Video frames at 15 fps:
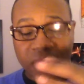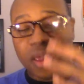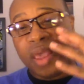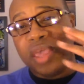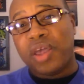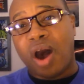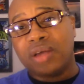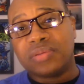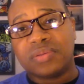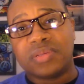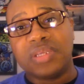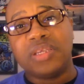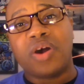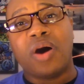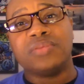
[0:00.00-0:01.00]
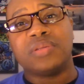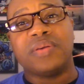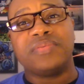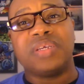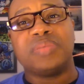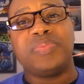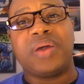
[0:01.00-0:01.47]
He calls
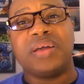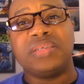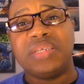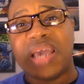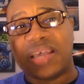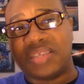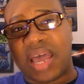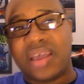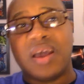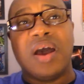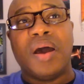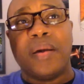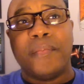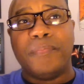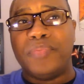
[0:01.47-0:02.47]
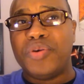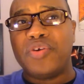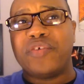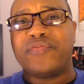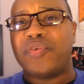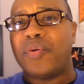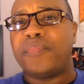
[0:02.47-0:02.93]
himself this because he has like
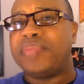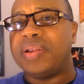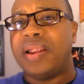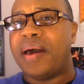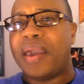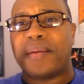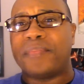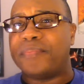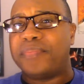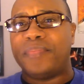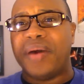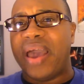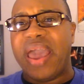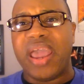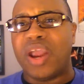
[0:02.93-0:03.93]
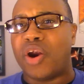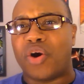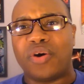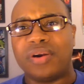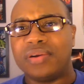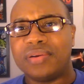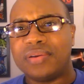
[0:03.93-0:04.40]
beautiful like
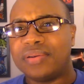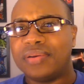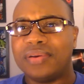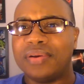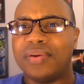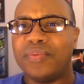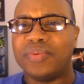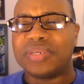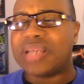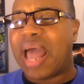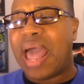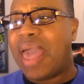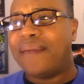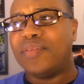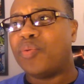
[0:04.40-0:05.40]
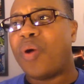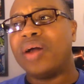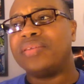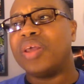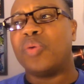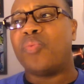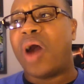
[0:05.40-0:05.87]
hair. I had no
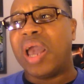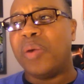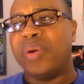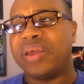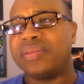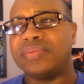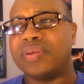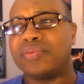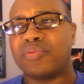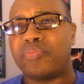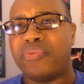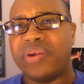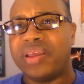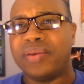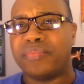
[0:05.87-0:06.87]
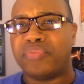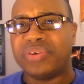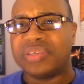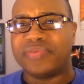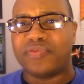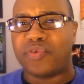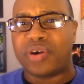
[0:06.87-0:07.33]
idea why he would get himself so pretty in
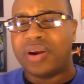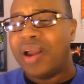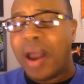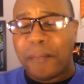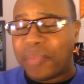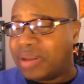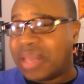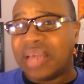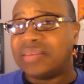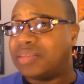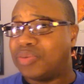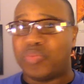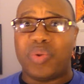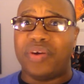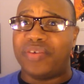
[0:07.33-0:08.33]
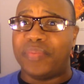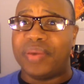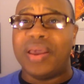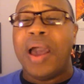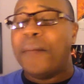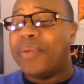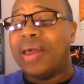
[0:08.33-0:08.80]
prison for it, but that's just weird to
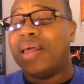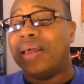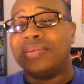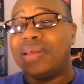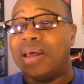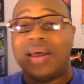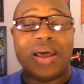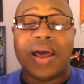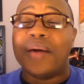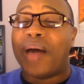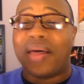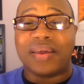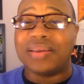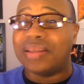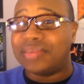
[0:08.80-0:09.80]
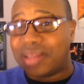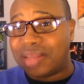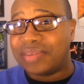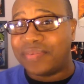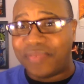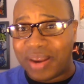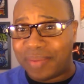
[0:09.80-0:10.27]
me. Man, I guess that's
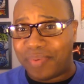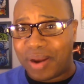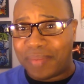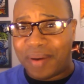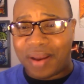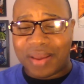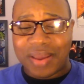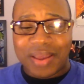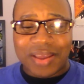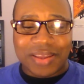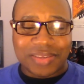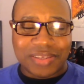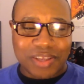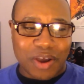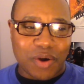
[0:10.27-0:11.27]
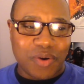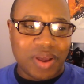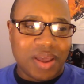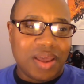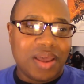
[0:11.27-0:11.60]
the funny part about it. And so,